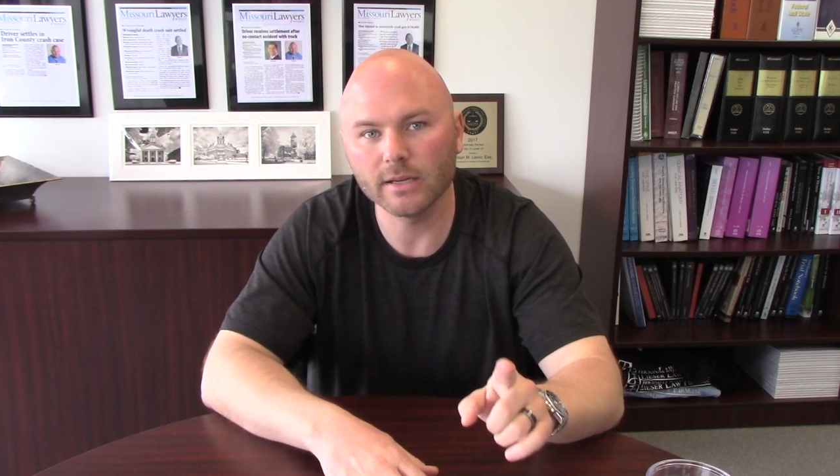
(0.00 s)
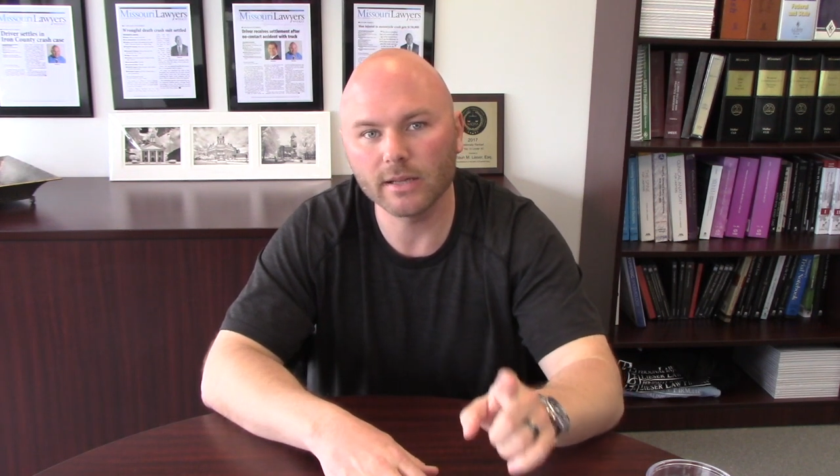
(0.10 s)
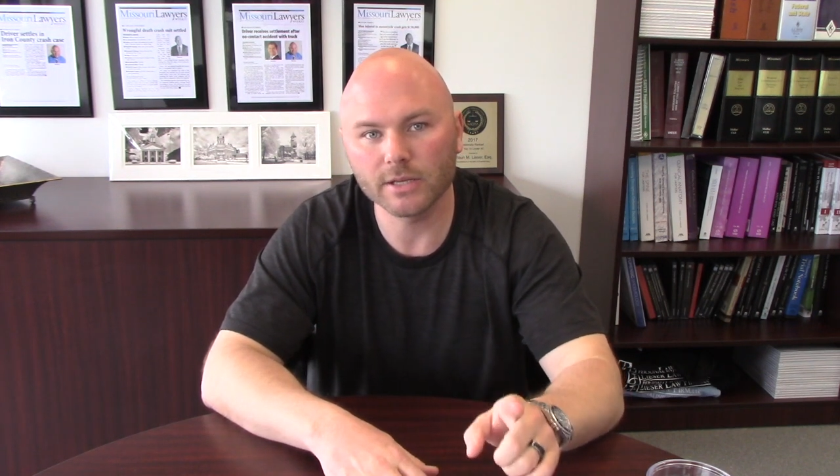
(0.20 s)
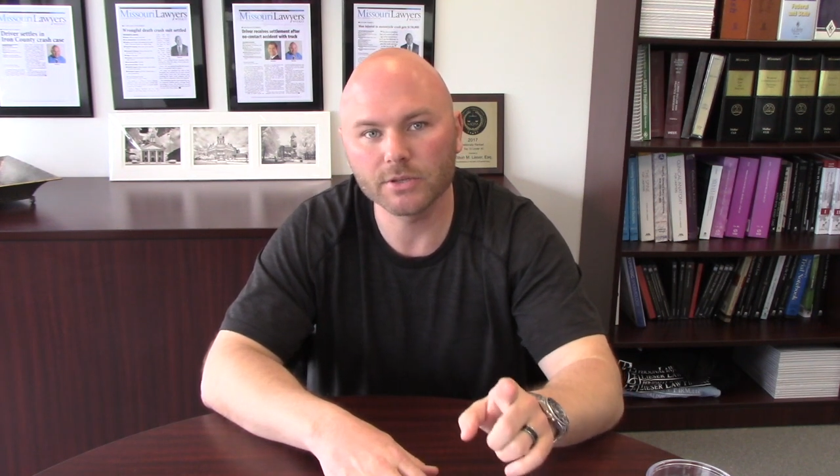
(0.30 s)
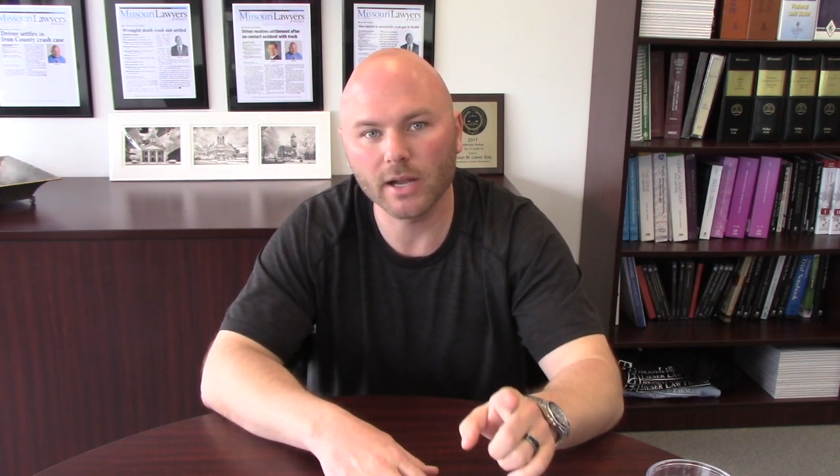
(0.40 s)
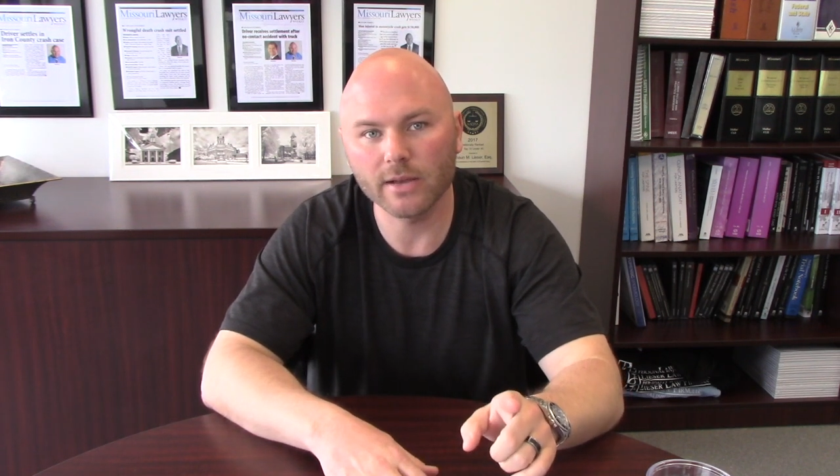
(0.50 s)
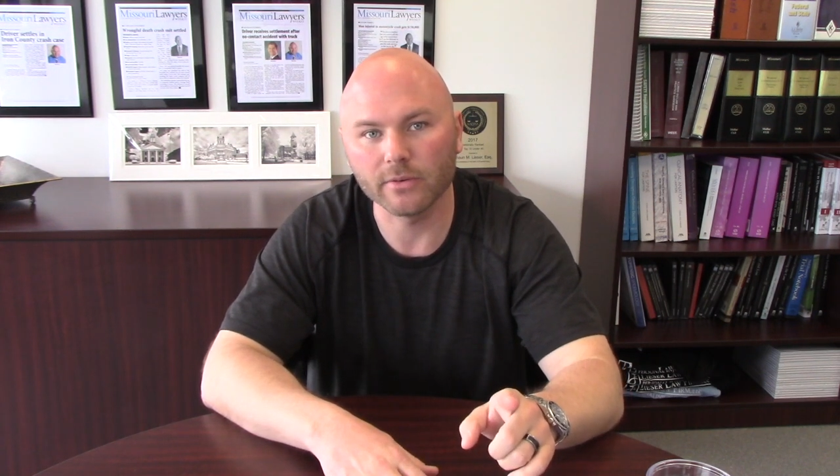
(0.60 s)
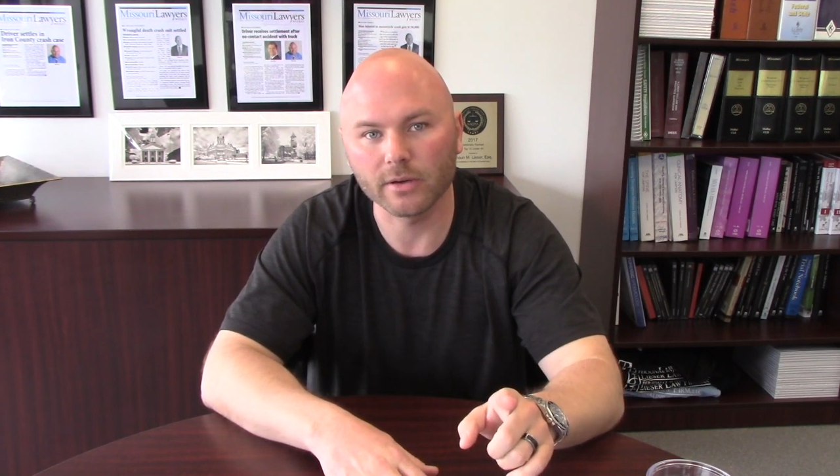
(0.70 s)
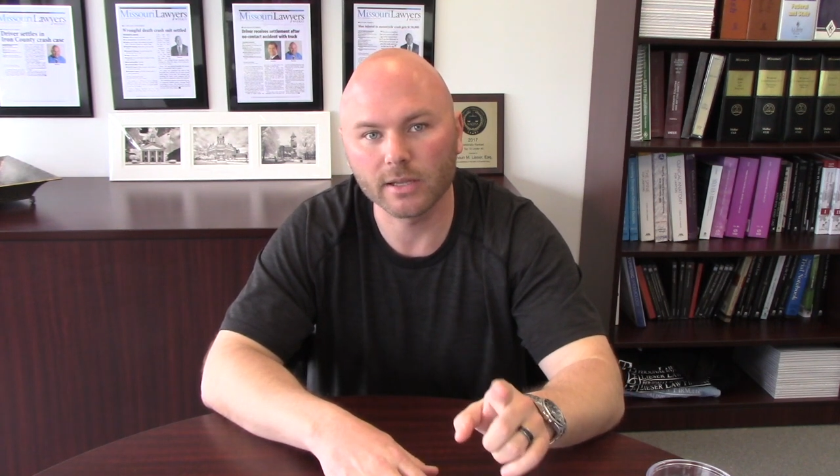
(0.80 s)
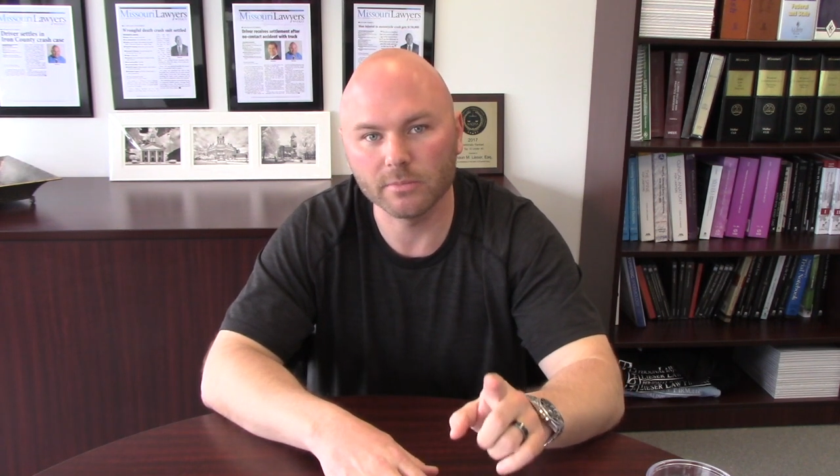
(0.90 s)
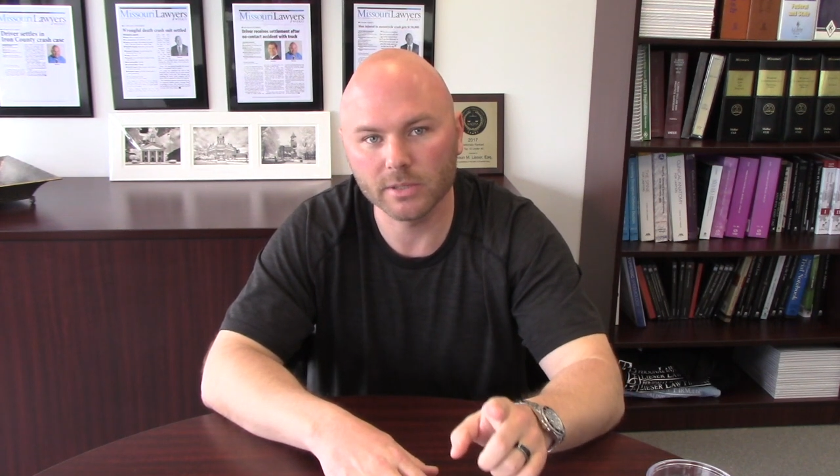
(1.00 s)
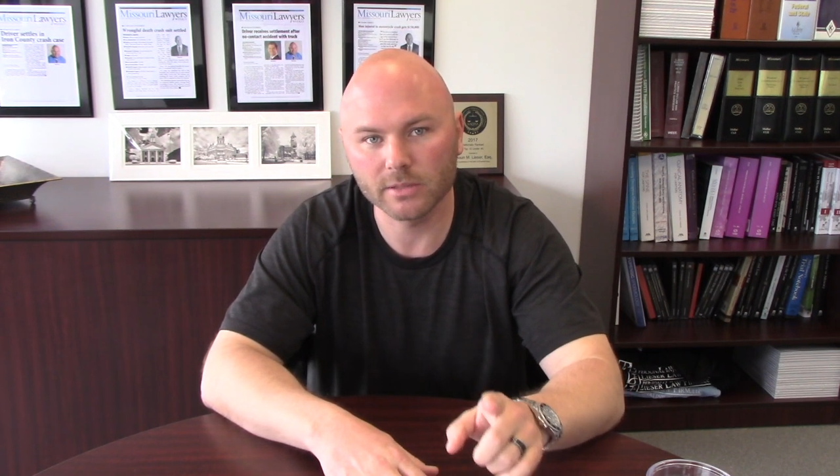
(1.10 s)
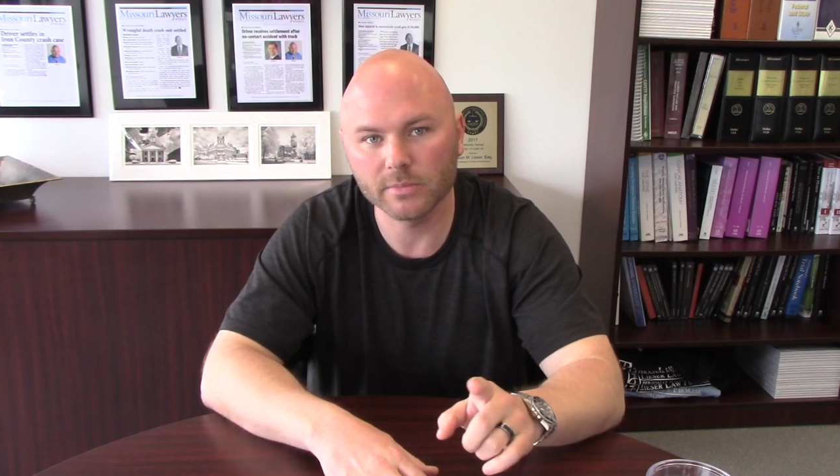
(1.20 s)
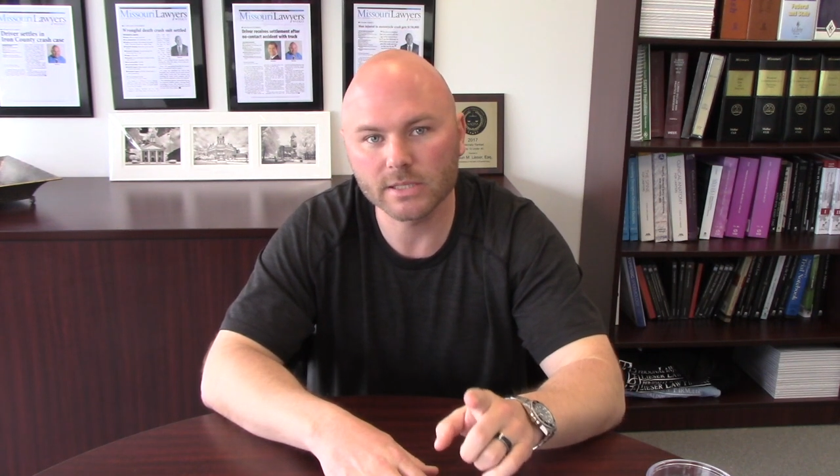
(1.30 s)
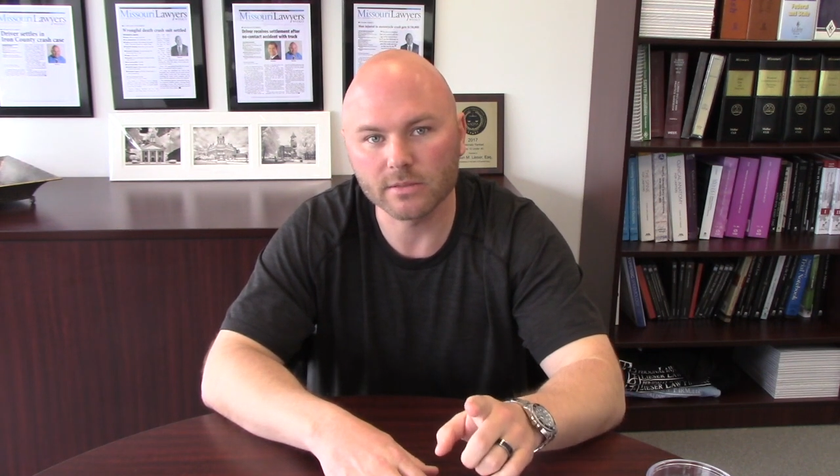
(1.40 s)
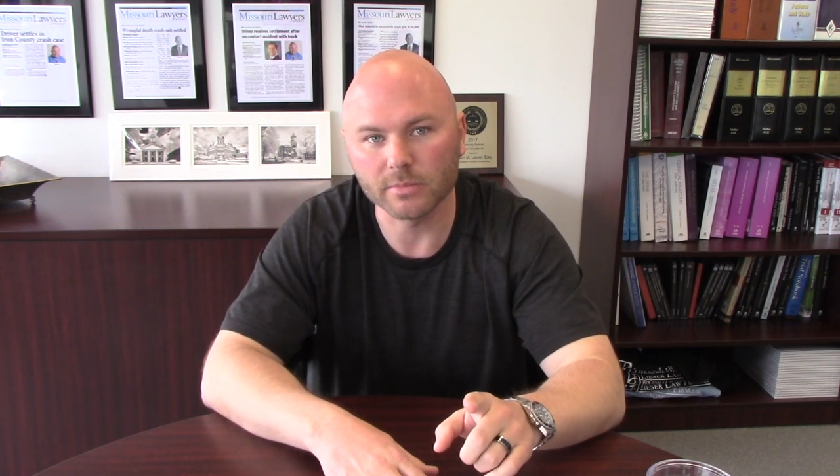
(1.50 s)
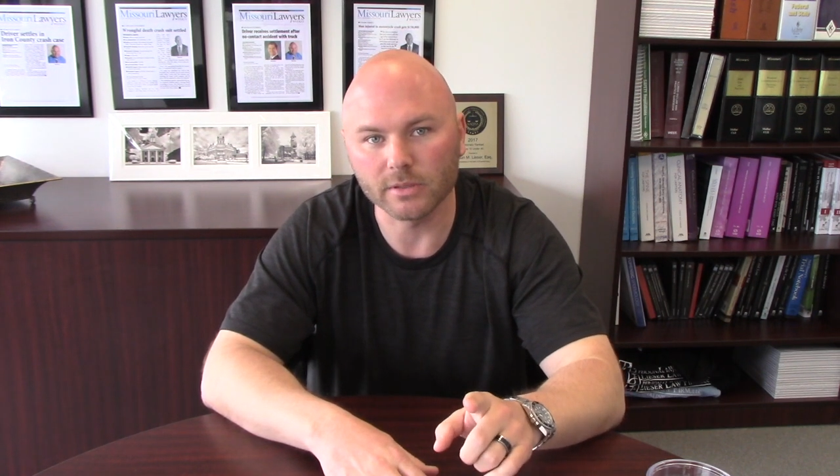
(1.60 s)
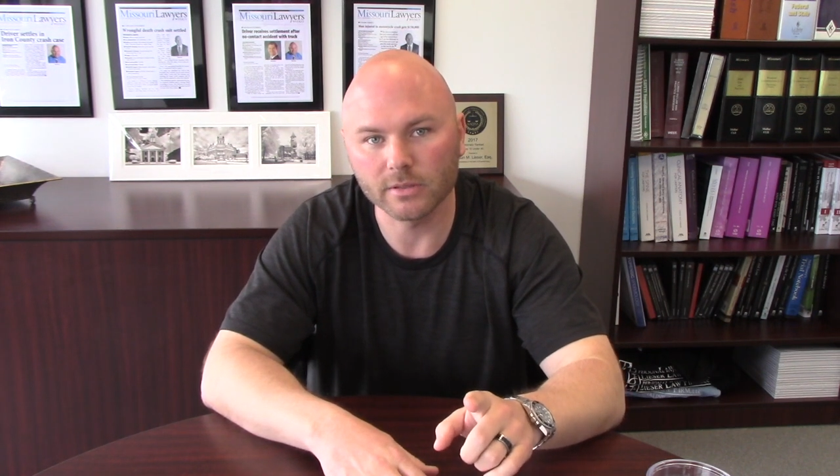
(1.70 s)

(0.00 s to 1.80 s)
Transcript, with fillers: that driver can be admissible,